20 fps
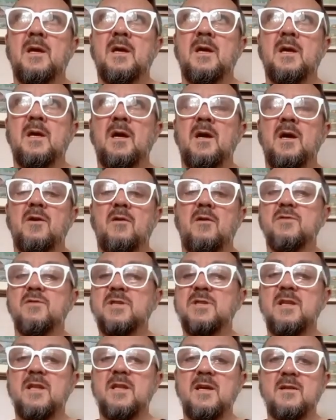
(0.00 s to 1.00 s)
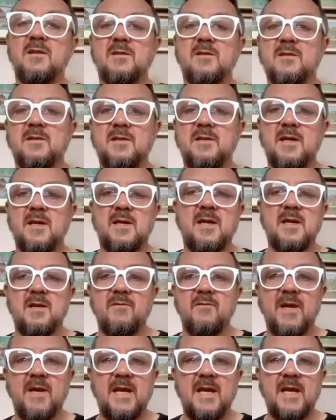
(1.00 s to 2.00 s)
obviously that kind of
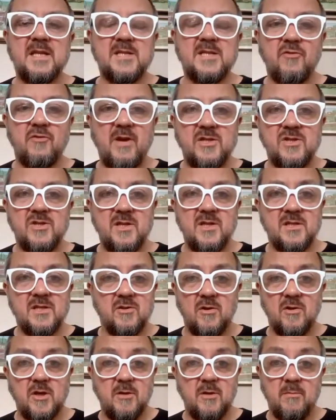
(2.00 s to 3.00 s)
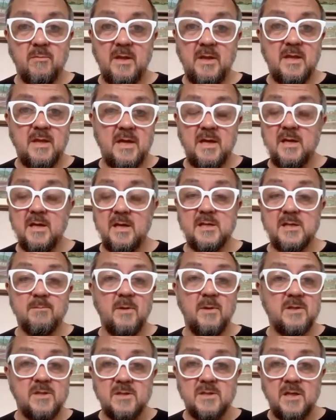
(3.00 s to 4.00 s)
like interaction is not going to be there as
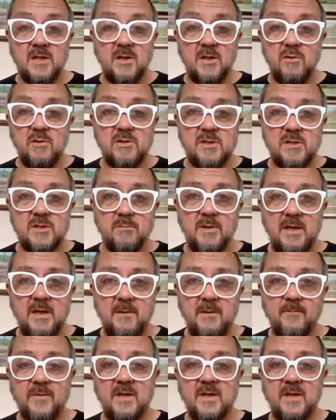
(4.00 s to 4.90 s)
much as it used to be.